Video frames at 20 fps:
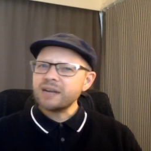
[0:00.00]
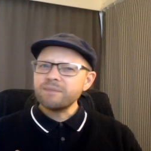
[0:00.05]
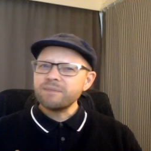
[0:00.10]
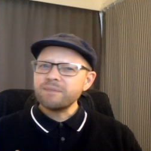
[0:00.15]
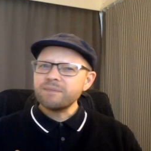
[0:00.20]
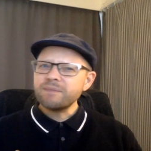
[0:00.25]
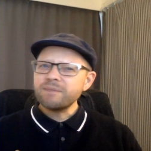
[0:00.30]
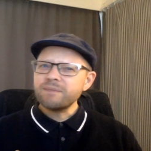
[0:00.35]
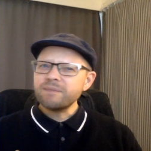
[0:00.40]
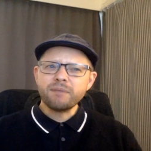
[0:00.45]

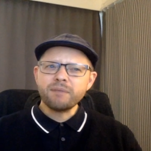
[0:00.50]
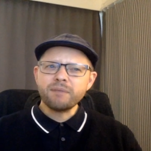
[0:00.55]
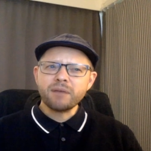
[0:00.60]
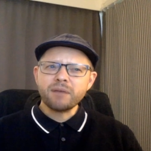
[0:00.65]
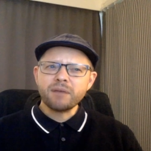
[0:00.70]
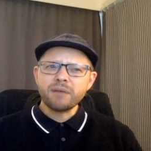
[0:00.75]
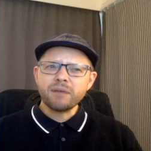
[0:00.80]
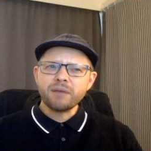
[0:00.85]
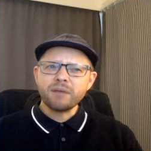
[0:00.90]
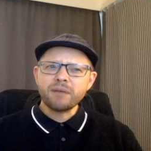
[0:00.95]

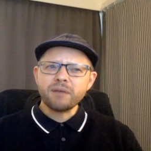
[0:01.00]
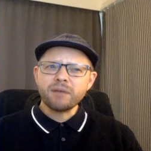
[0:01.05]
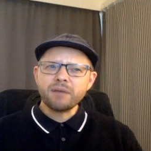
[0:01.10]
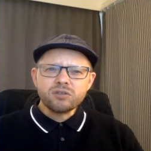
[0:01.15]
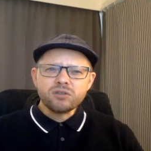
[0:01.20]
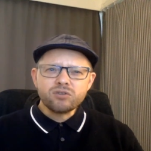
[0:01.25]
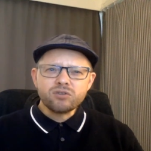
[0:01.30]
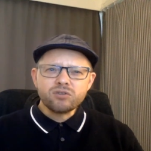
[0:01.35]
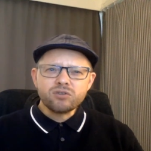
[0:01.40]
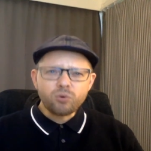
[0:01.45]
I'm
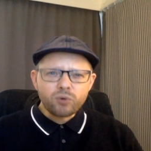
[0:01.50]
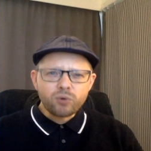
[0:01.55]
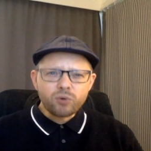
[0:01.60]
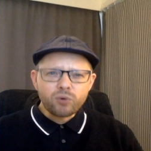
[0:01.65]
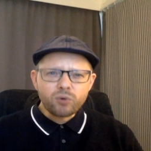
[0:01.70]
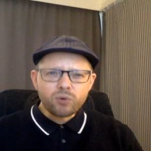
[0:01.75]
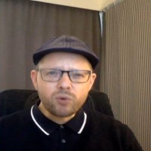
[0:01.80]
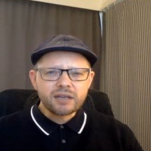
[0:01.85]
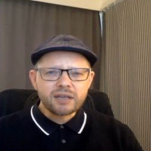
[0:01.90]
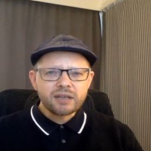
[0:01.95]

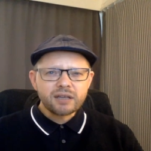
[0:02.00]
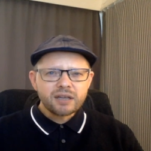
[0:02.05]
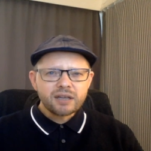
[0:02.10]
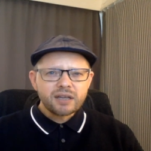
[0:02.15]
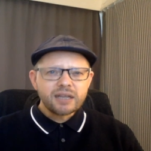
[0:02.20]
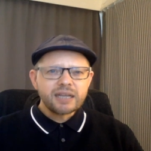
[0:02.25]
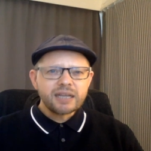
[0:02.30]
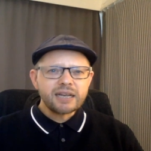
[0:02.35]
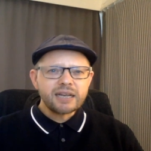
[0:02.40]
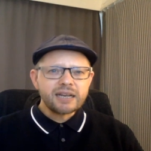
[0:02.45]
talking
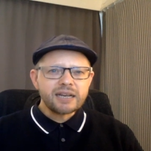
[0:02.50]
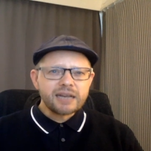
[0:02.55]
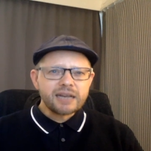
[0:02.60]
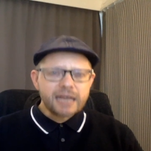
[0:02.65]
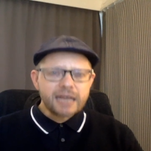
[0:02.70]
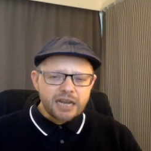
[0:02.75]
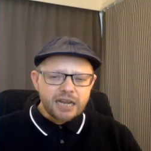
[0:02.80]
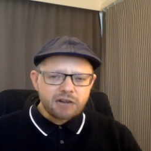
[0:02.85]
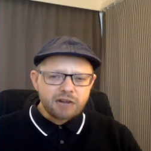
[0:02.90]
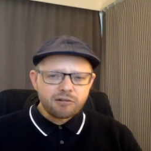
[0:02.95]

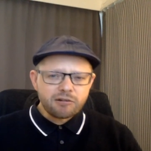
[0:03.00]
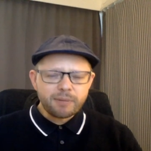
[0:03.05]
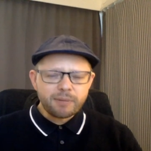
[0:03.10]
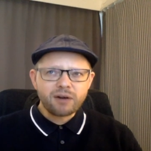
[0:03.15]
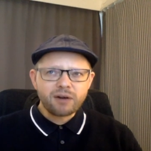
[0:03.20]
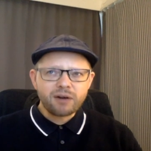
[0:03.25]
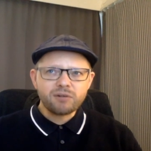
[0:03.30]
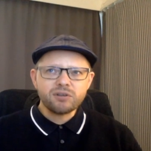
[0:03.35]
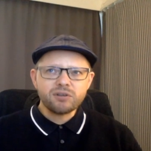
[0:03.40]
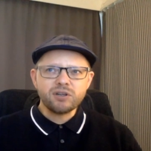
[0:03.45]
here
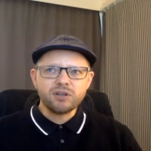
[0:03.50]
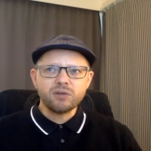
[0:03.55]
about,